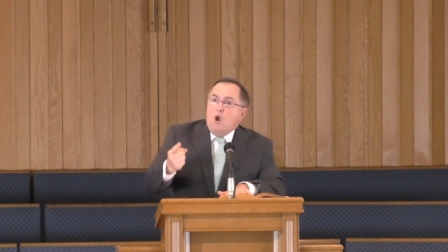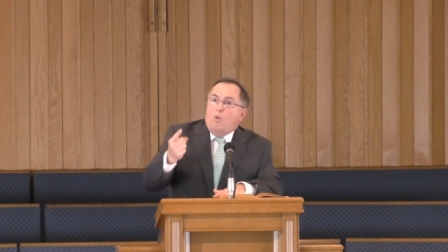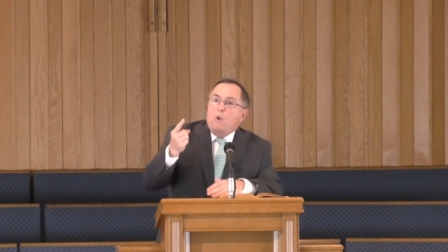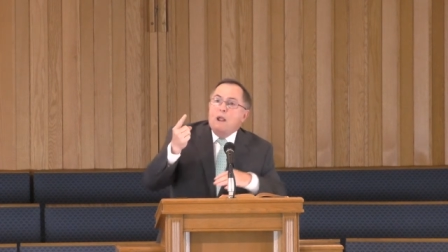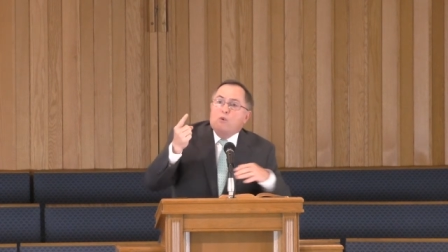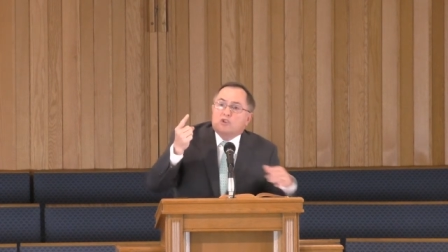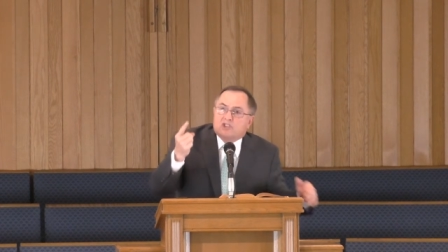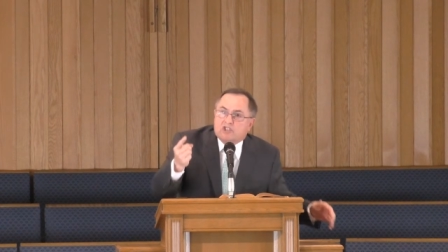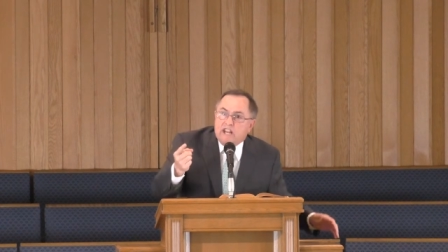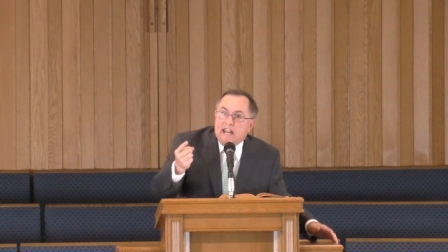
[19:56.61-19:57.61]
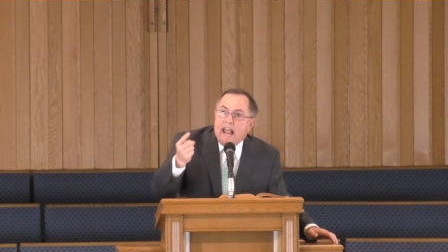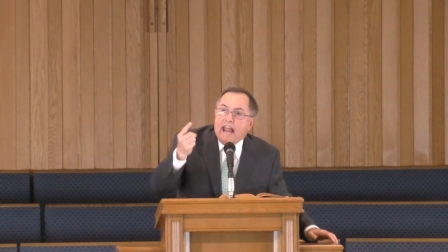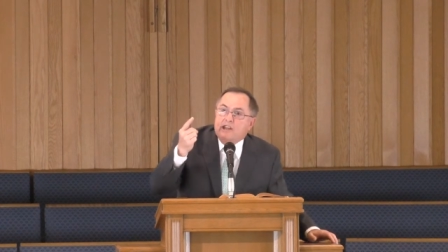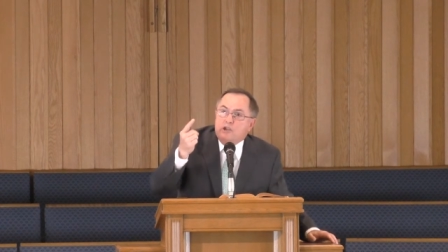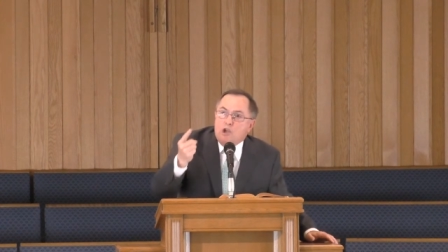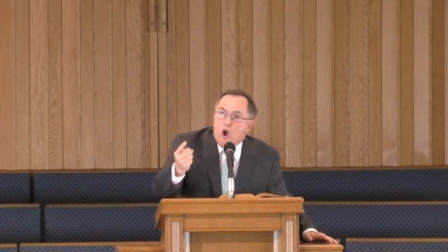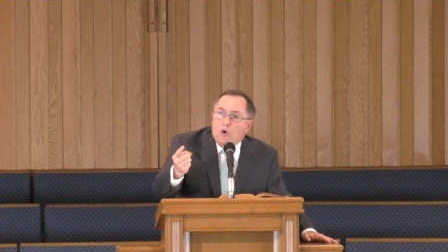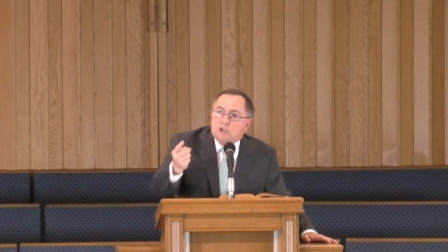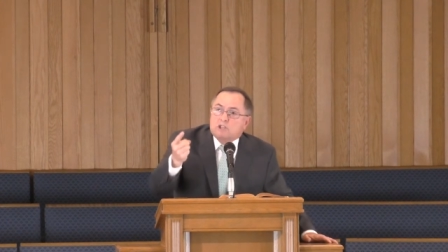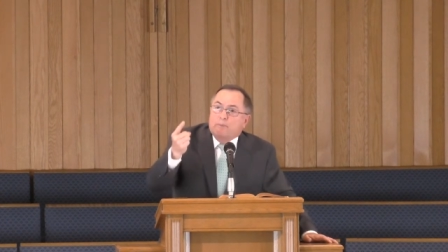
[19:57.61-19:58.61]
we will see a
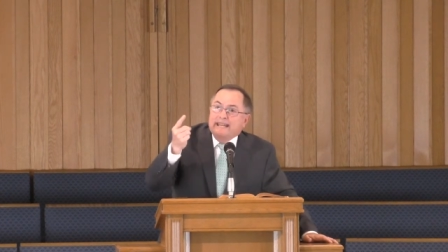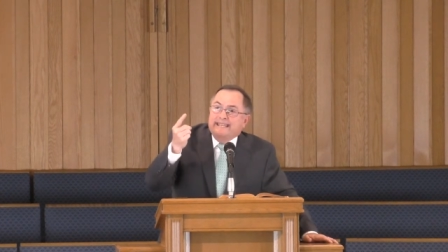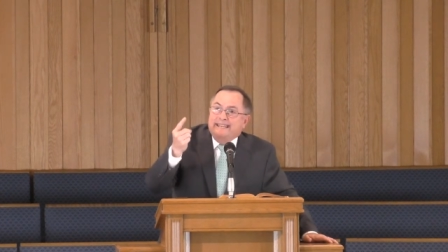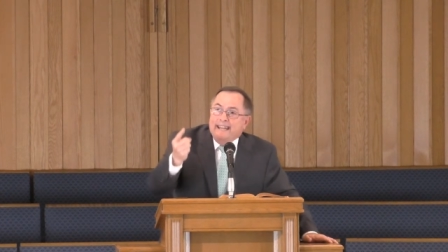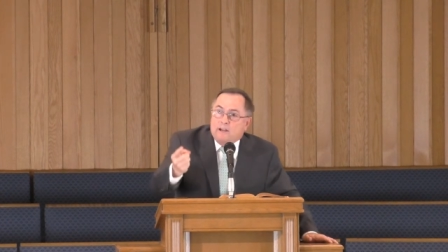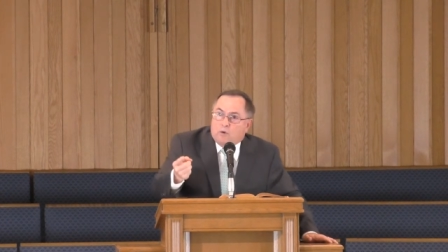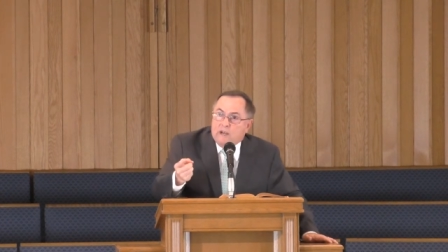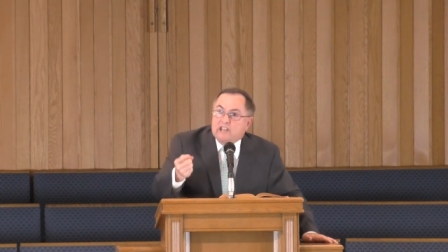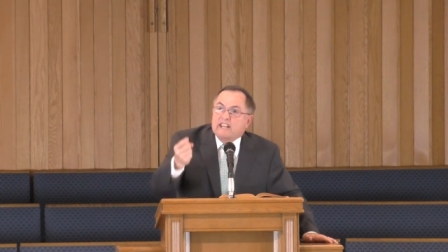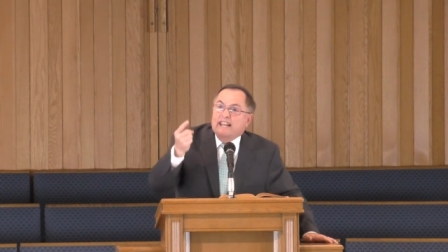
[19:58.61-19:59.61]
noticeably decrease in